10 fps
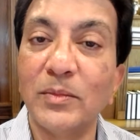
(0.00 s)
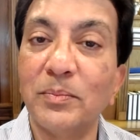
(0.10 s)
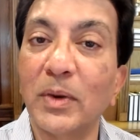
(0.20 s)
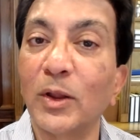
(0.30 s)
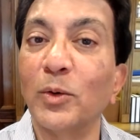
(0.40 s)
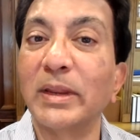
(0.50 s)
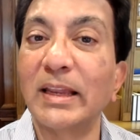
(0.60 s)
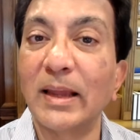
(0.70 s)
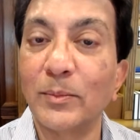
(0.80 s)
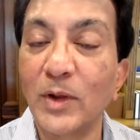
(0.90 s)
bloating,
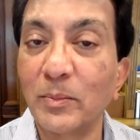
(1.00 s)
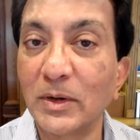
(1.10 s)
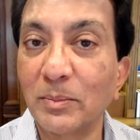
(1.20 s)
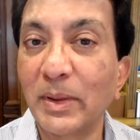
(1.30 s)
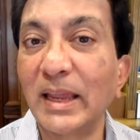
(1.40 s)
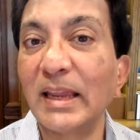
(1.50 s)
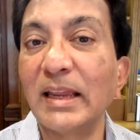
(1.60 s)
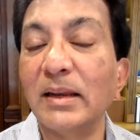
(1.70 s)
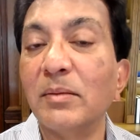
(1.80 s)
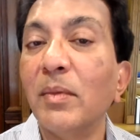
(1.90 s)
abdominal
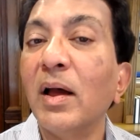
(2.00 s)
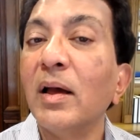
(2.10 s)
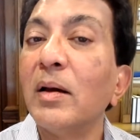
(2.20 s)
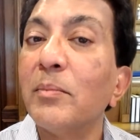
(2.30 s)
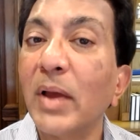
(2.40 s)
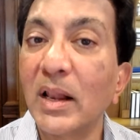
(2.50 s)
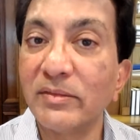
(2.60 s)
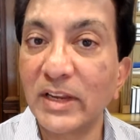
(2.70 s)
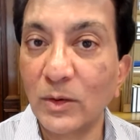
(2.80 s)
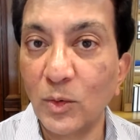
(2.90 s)
pain,
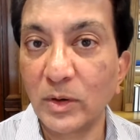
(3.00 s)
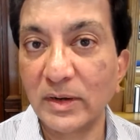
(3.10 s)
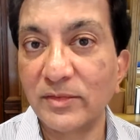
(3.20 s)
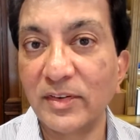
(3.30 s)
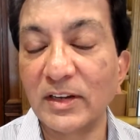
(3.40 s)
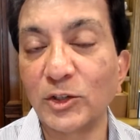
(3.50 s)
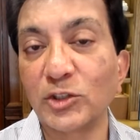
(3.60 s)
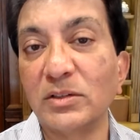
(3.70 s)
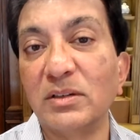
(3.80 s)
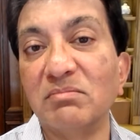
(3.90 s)
pelvic organ
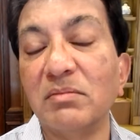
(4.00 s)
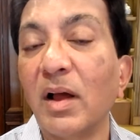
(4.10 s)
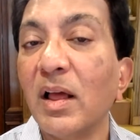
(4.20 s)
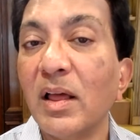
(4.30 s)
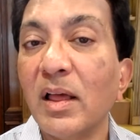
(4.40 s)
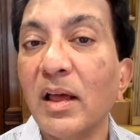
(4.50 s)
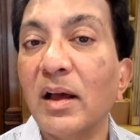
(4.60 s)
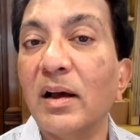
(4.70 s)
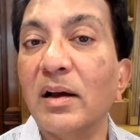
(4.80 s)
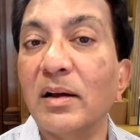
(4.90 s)
function,
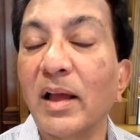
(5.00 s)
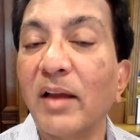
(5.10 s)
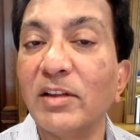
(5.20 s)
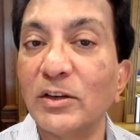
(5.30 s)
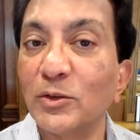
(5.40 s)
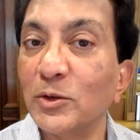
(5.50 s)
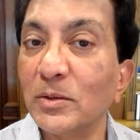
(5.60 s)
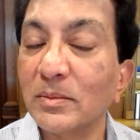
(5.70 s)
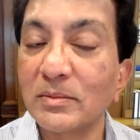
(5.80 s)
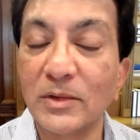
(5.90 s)
having to
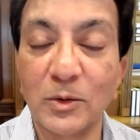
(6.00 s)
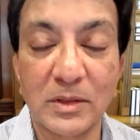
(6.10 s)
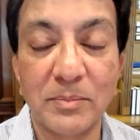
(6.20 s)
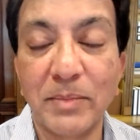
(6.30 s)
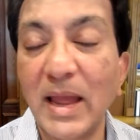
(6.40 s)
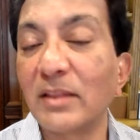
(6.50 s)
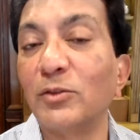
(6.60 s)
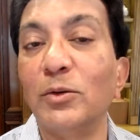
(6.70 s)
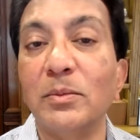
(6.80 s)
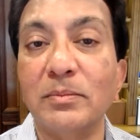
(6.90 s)
go to the
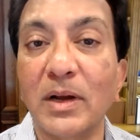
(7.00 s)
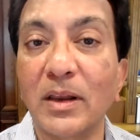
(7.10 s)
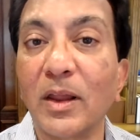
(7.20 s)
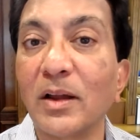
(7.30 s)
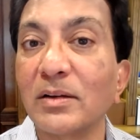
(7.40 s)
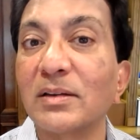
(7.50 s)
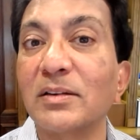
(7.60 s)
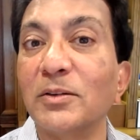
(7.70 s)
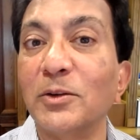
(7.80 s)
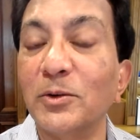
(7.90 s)
bathroom a lot to
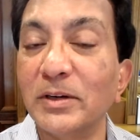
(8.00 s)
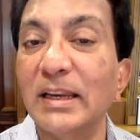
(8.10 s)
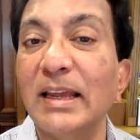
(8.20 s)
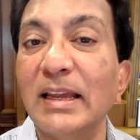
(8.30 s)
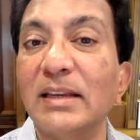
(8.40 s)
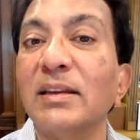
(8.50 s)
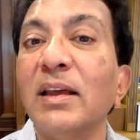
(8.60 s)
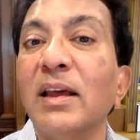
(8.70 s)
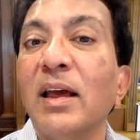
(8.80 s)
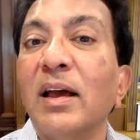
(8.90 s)
urinate,
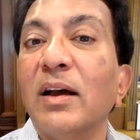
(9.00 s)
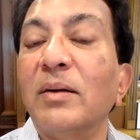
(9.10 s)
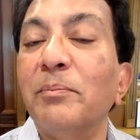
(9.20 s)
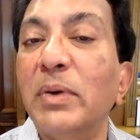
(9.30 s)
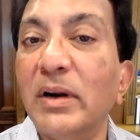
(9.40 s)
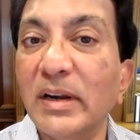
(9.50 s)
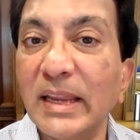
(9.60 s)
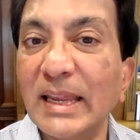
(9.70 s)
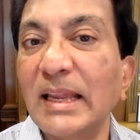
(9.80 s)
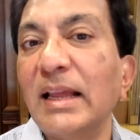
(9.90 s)

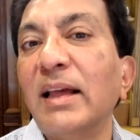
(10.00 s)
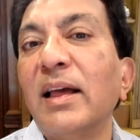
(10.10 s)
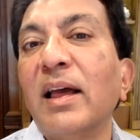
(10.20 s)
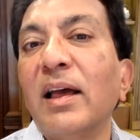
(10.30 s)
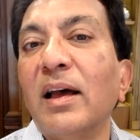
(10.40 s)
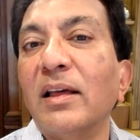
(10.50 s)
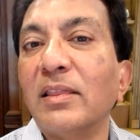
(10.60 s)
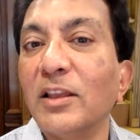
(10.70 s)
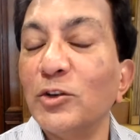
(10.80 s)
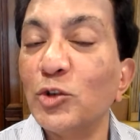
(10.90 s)
burning,
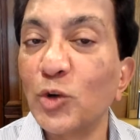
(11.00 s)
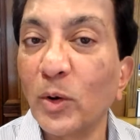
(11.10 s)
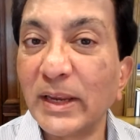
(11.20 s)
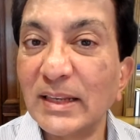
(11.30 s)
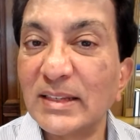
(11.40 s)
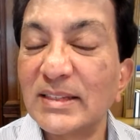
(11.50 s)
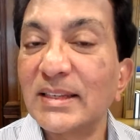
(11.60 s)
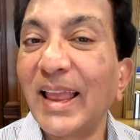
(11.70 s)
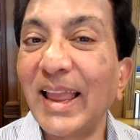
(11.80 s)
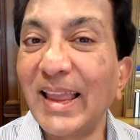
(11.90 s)
the joints
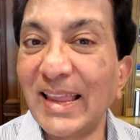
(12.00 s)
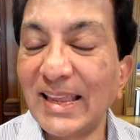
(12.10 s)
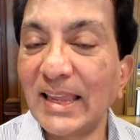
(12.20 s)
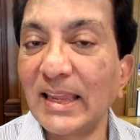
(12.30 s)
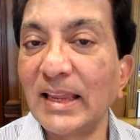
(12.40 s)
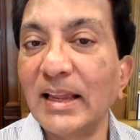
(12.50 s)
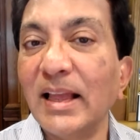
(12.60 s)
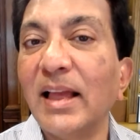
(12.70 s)
aching,